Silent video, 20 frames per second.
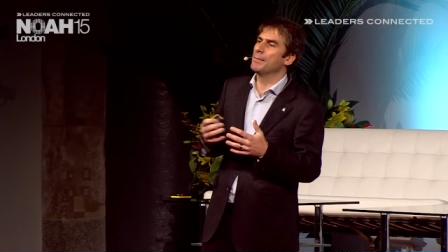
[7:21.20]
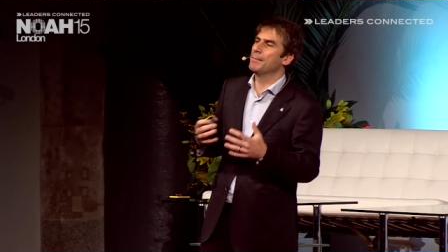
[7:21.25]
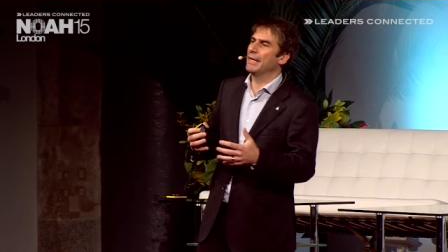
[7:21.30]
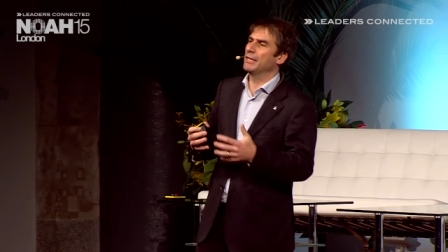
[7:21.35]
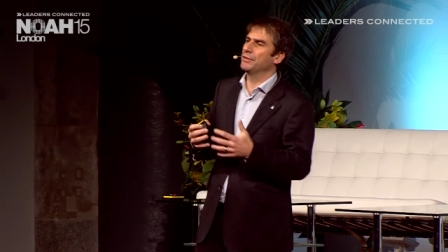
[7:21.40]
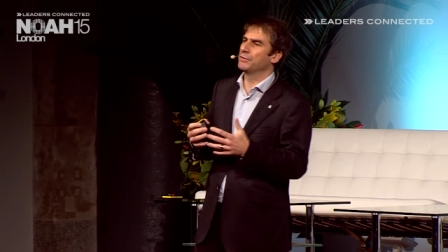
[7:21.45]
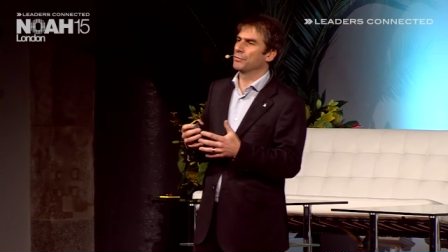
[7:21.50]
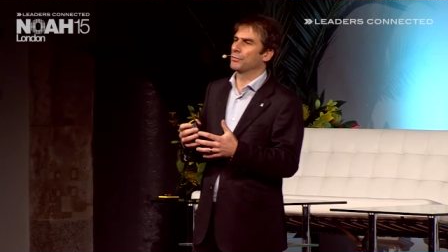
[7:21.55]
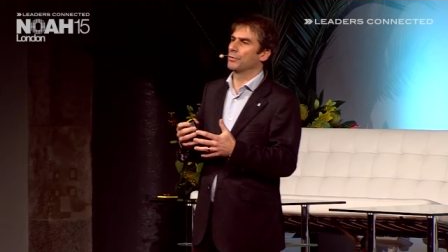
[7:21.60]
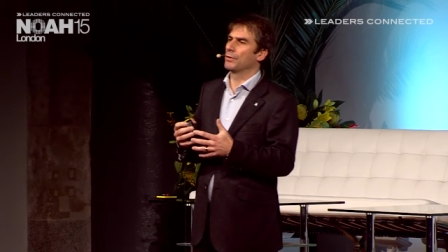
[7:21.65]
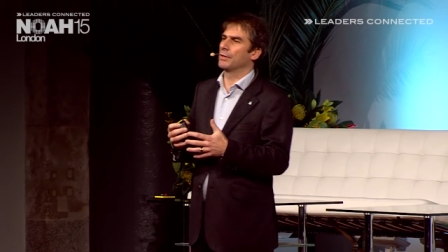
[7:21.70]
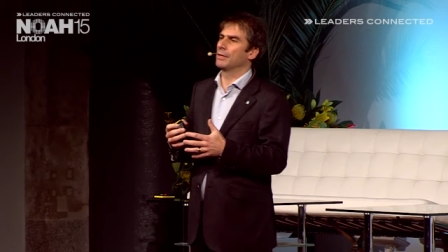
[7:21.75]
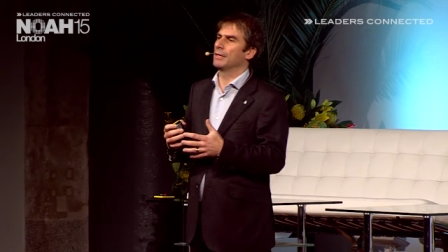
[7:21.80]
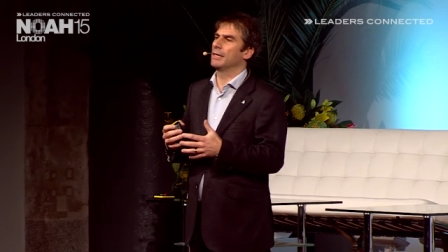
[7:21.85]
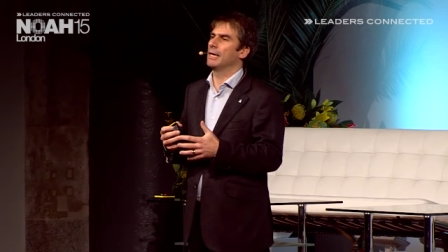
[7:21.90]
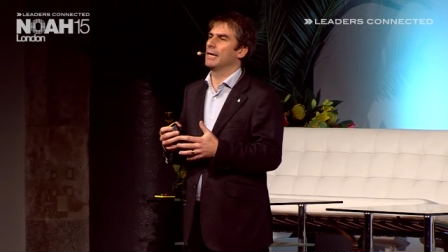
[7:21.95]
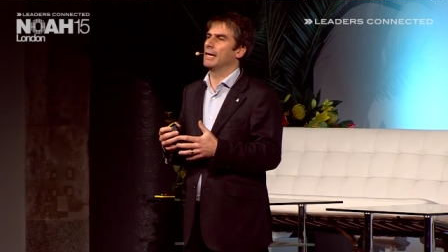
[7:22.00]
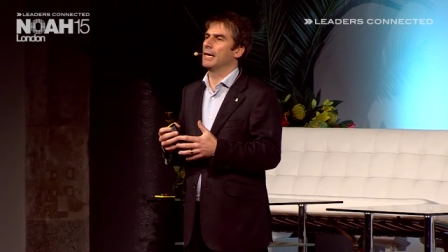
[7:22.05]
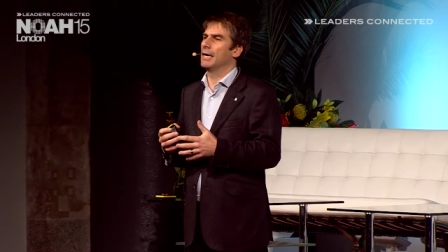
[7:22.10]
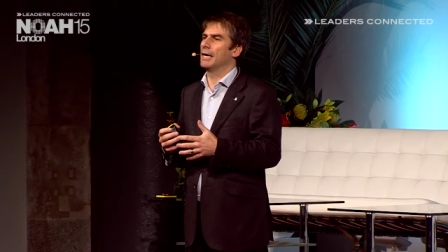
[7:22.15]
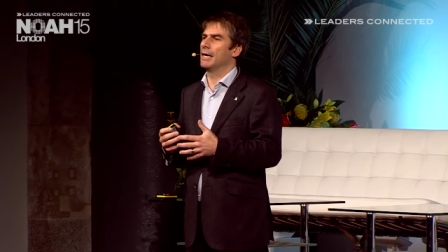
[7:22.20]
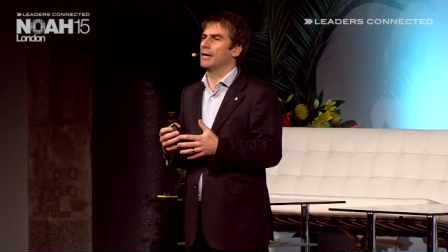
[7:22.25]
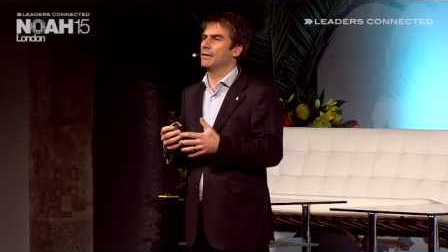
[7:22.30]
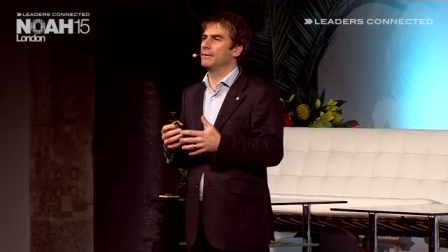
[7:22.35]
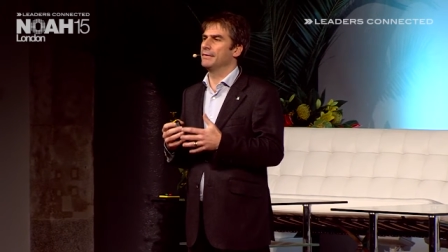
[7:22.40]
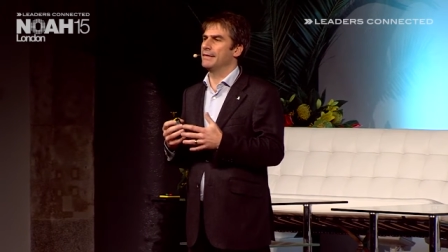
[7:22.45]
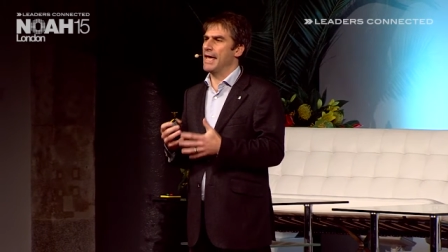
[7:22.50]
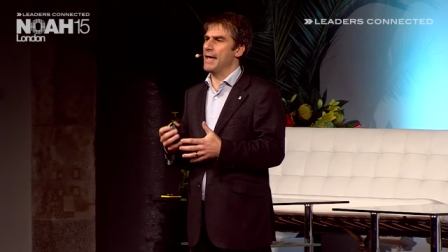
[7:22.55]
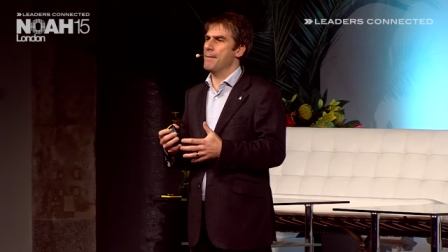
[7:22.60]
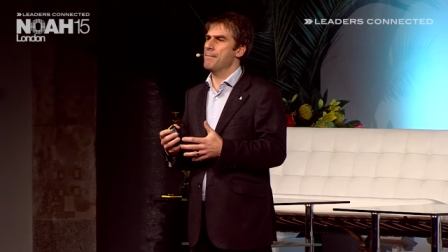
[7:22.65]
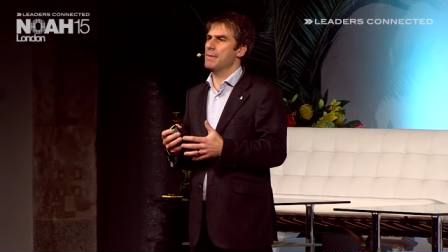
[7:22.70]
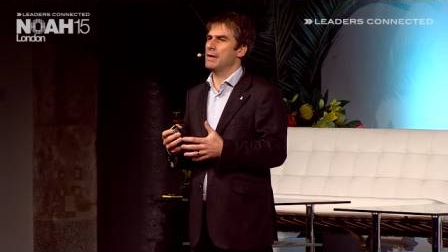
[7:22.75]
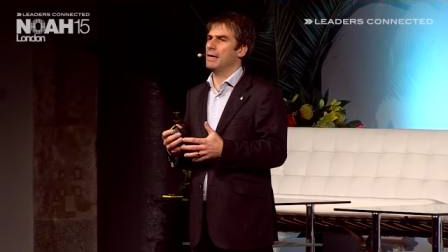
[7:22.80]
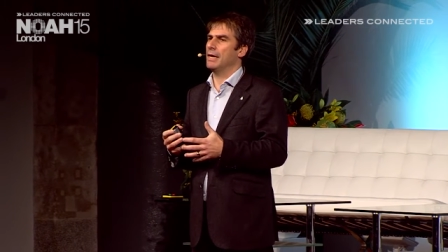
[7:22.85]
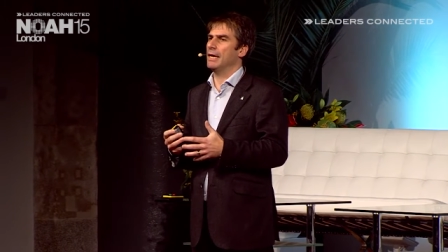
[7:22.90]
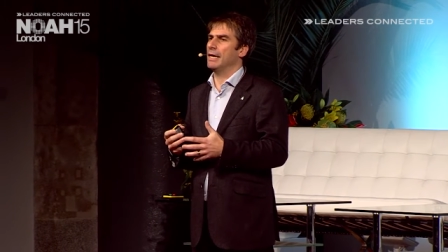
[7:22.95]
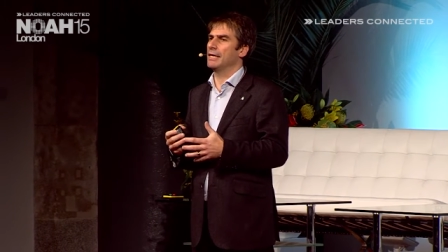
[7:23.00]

them mentor them